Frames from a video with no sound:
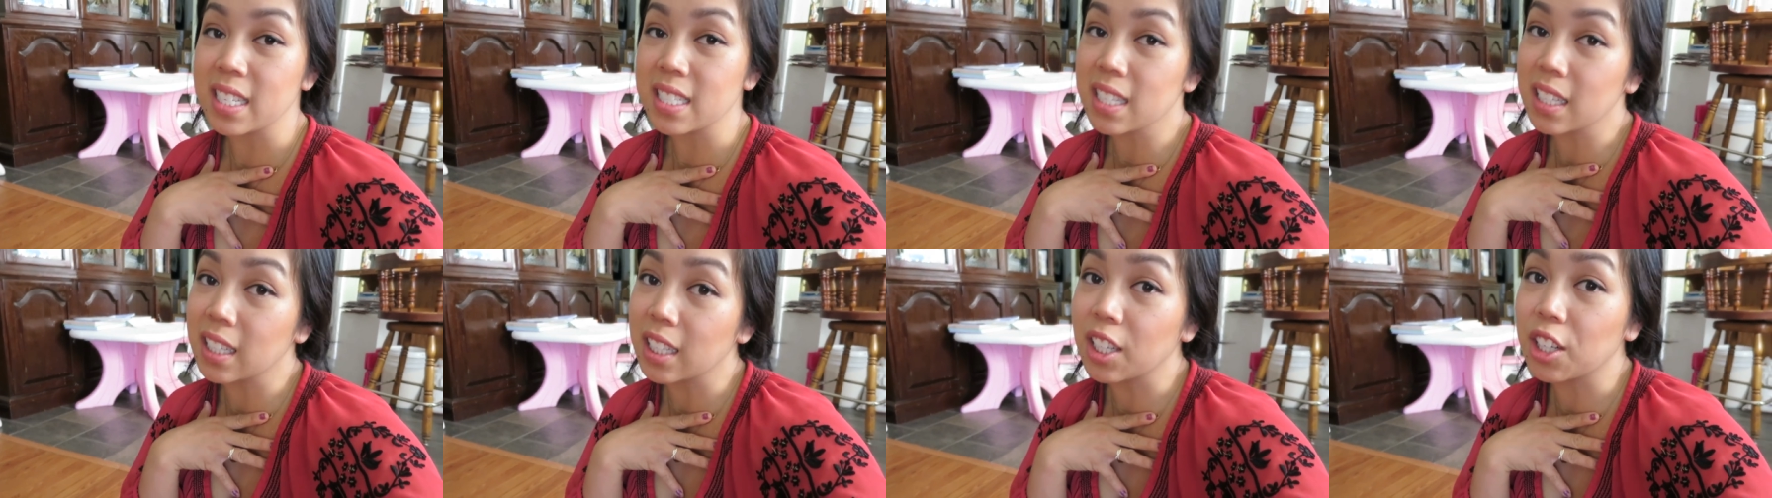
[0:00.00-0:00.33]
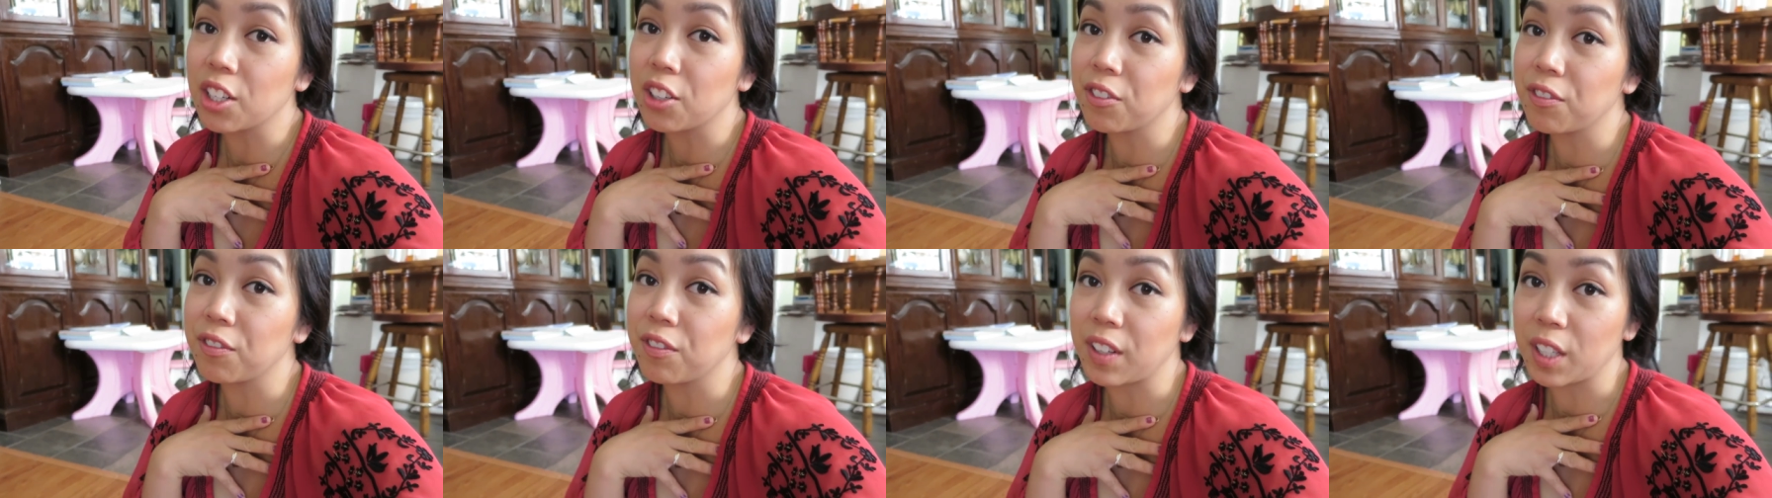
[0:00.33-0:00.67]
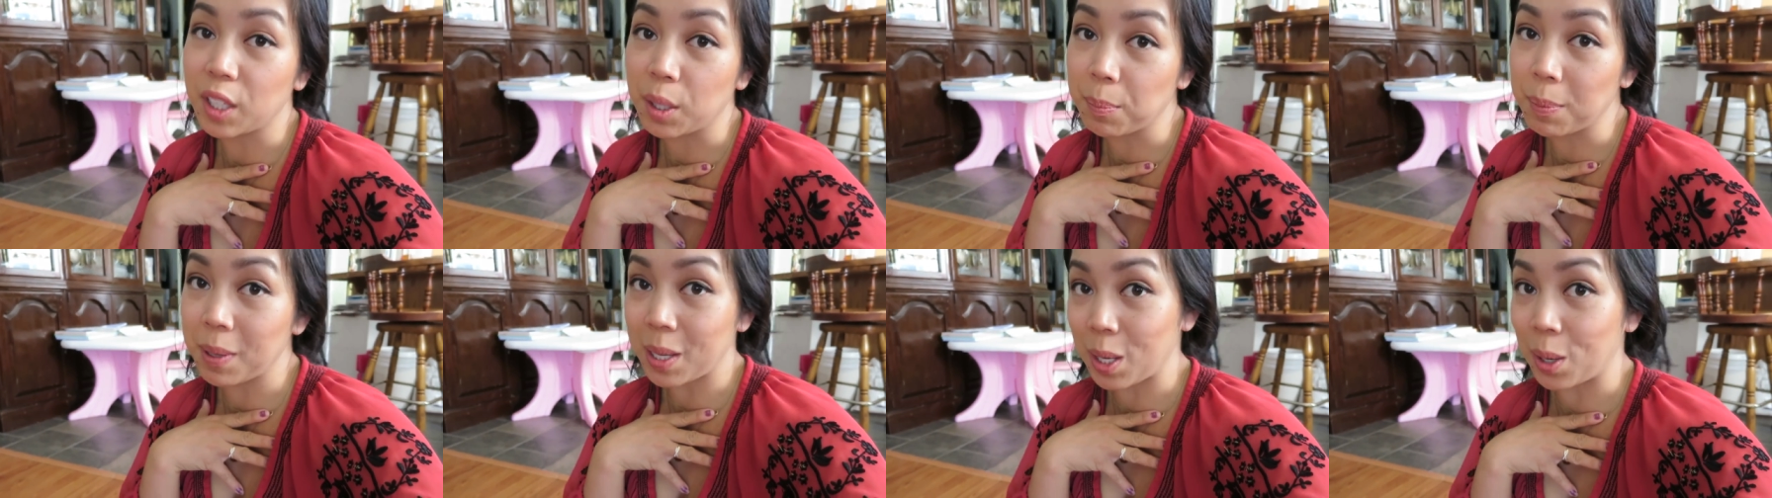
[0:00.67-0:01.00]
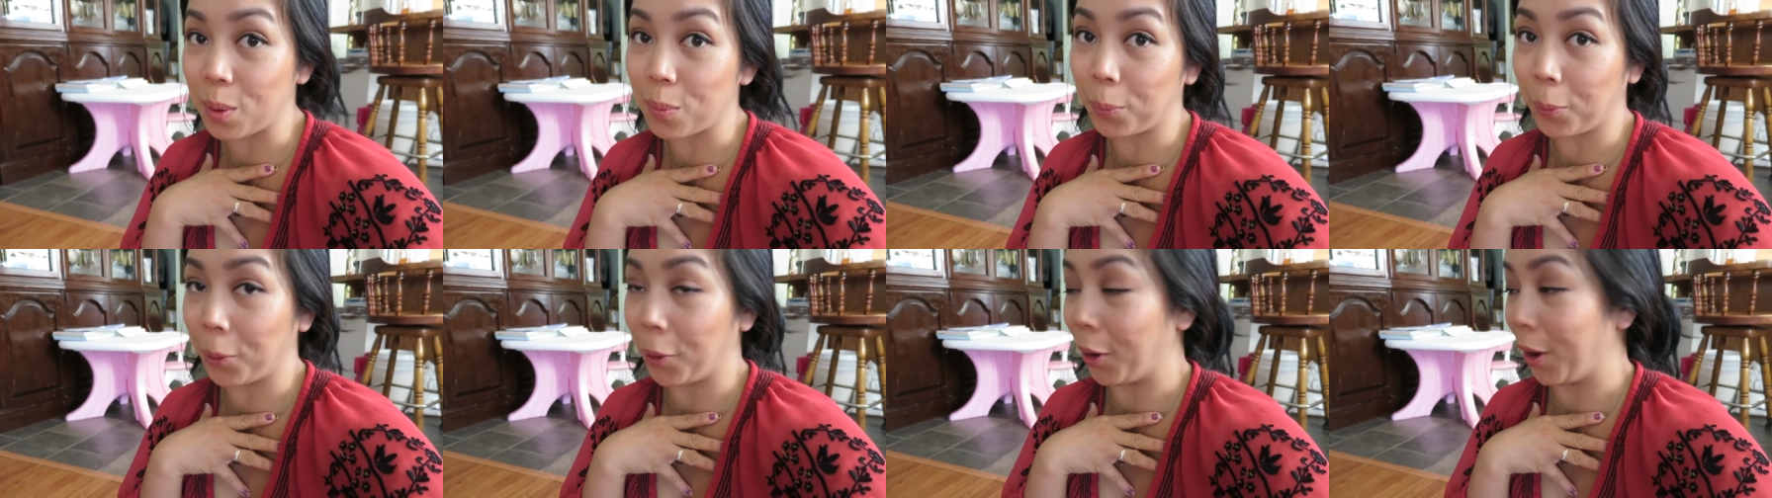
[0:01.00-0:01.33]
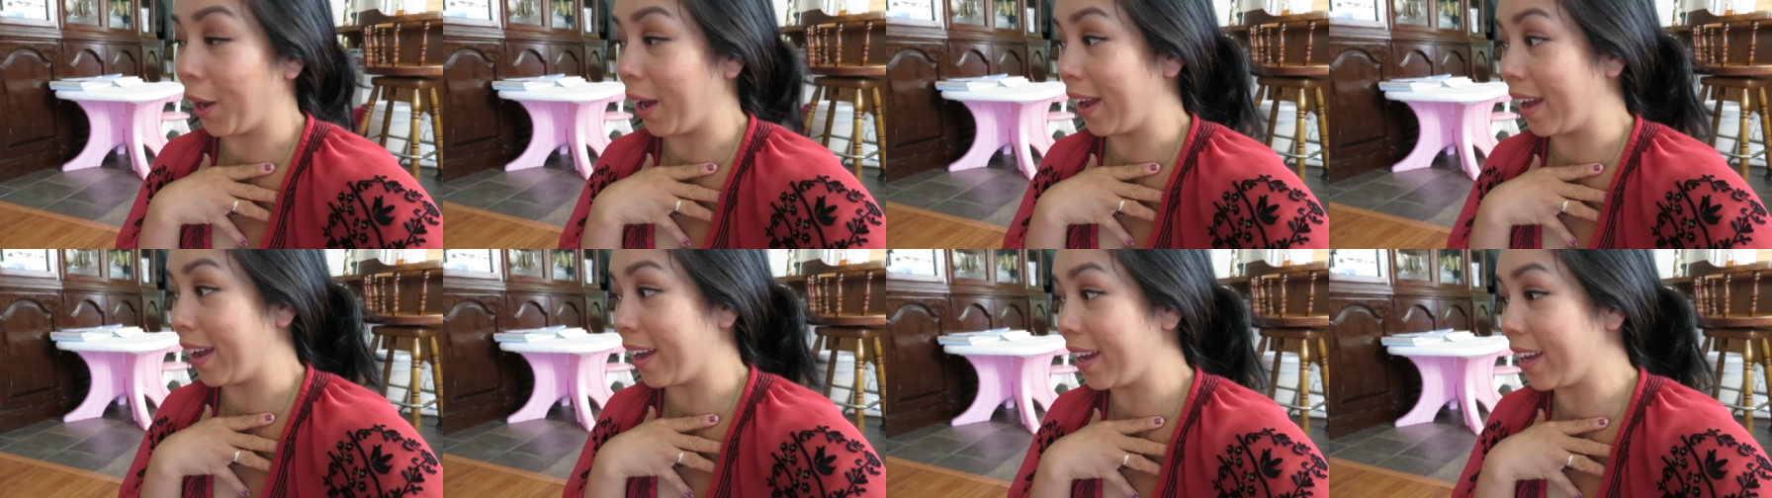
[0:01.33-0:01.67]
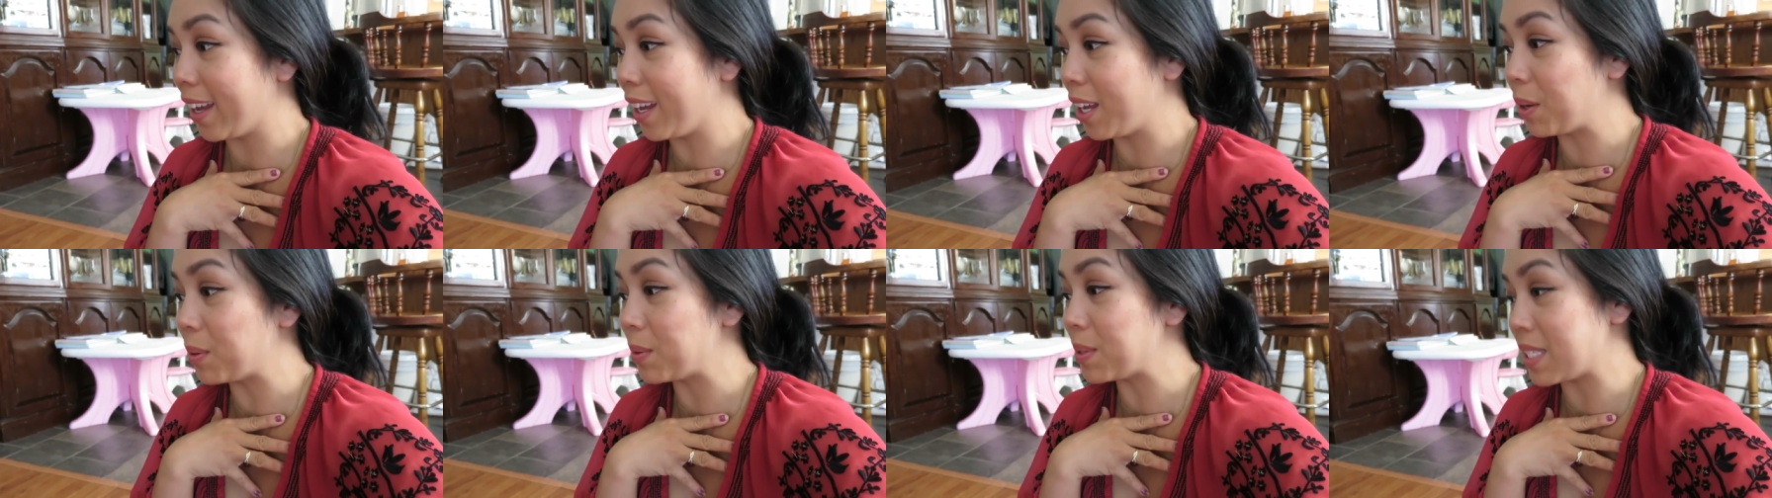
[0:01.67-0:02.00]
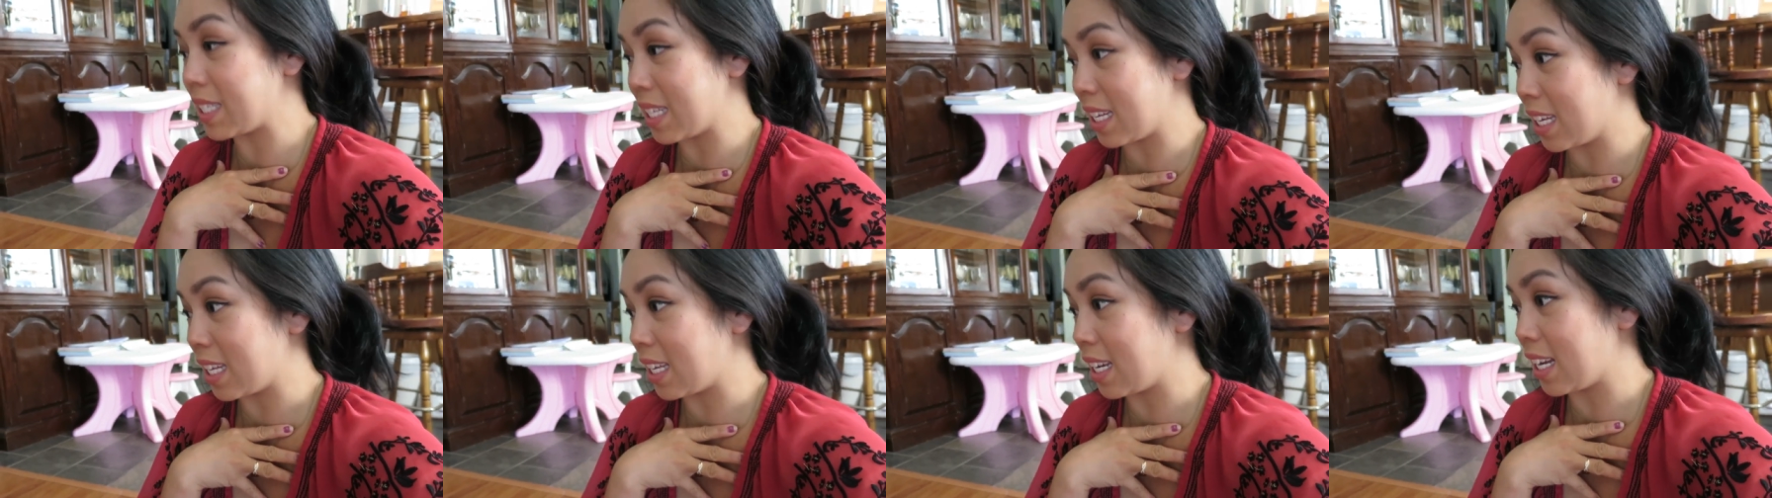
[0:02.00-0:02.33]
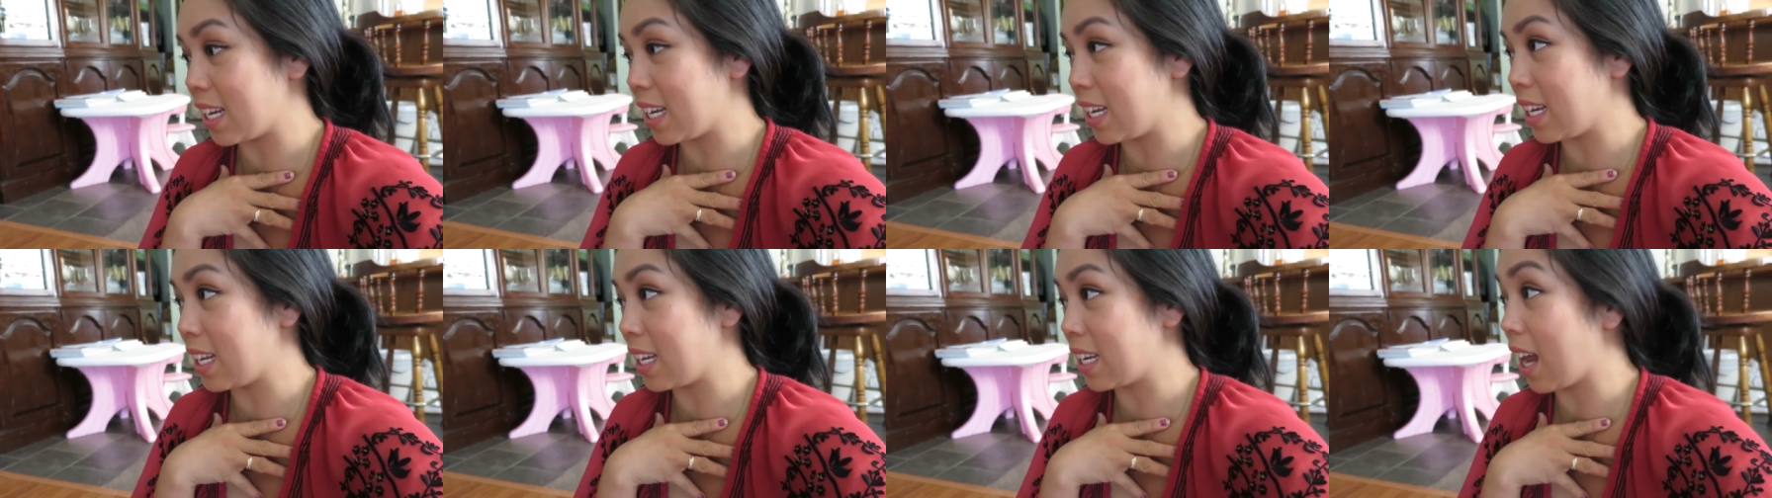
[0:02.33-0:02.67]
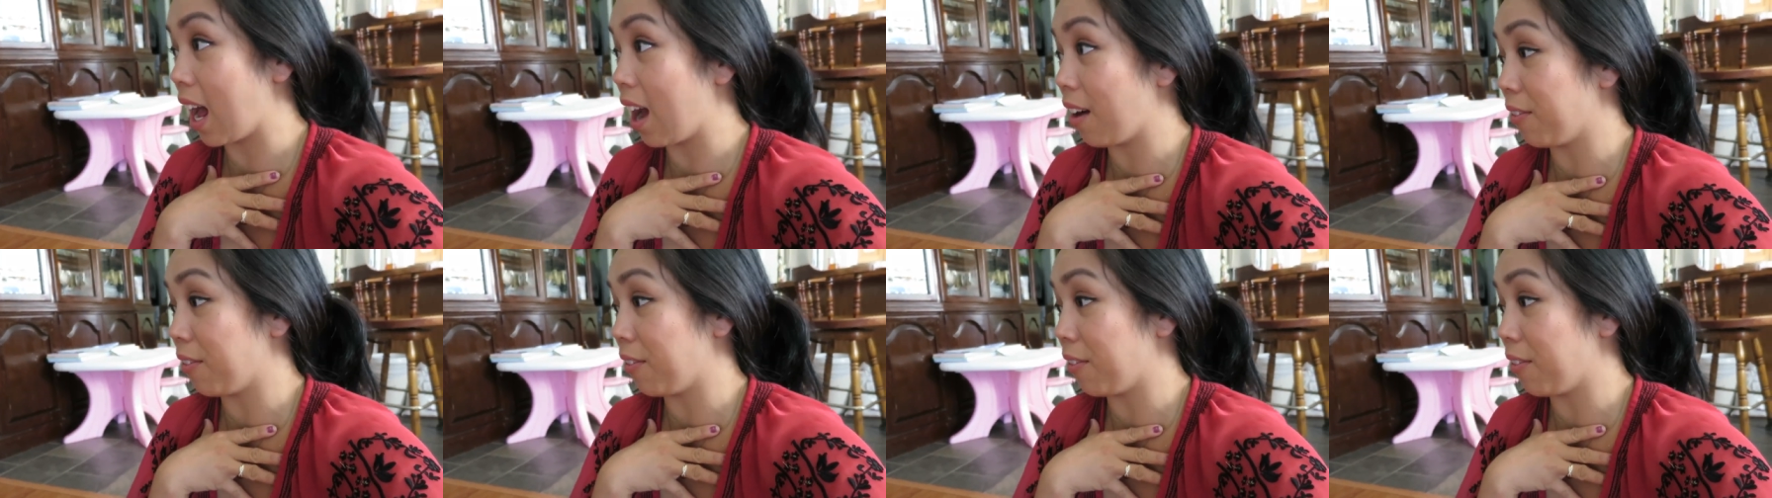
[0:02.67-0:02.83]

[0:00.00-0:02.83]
he's a little Filipino boy. He was eating